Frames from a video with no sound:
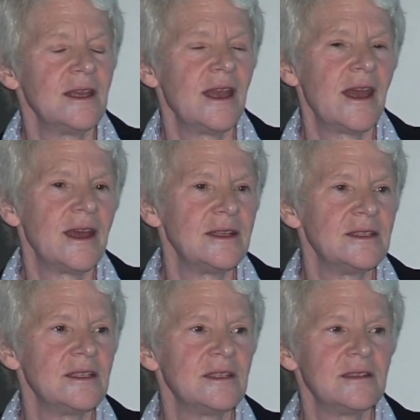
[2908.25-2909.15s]

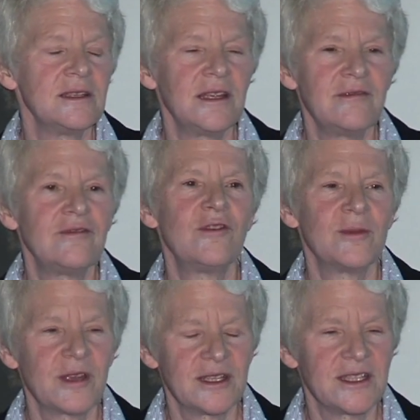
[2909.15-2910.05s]
and
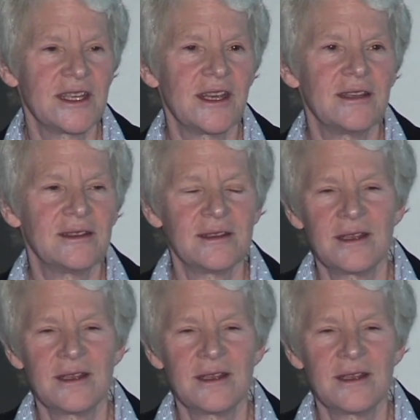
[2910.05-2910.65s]
informed consent.